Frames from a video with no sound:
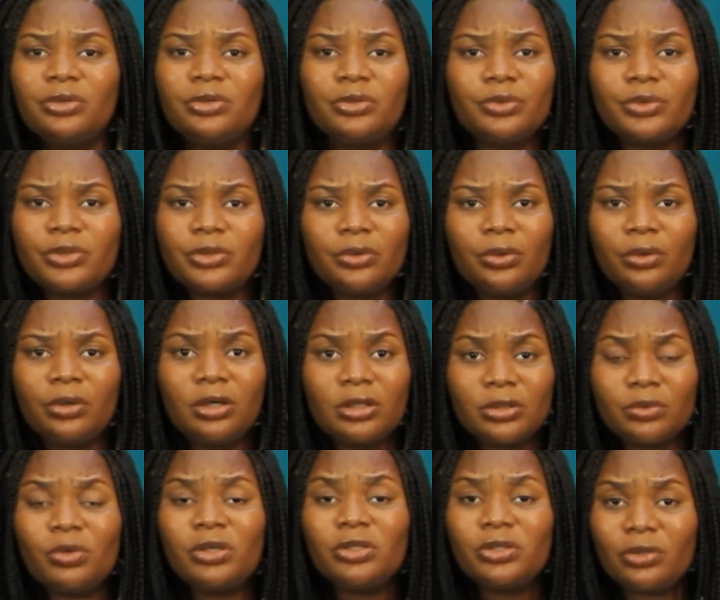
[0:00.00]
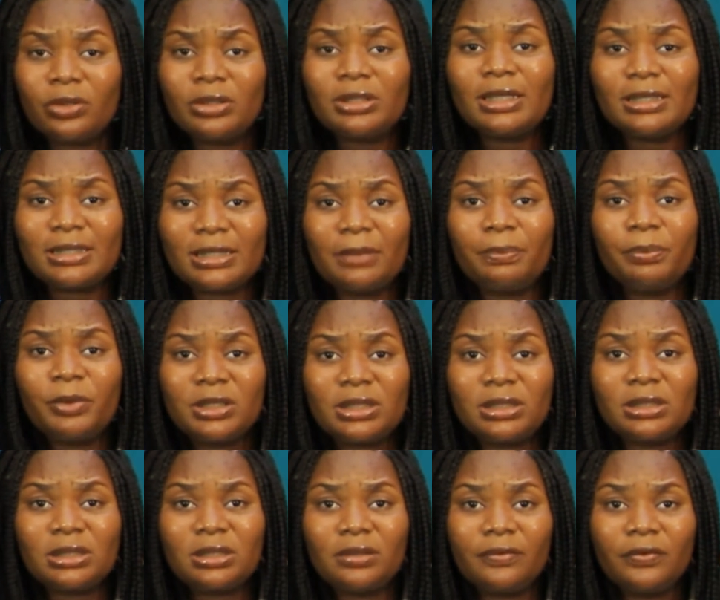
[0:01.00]
to do so, because once you're tested
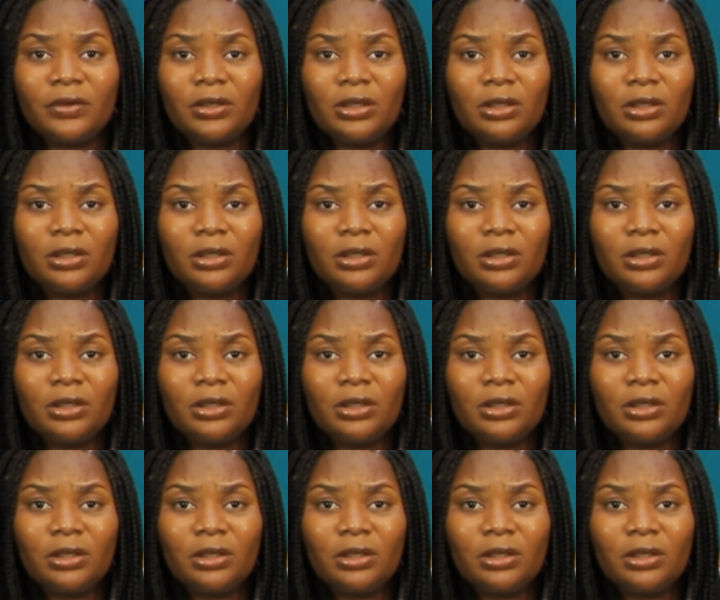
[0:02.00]
positive,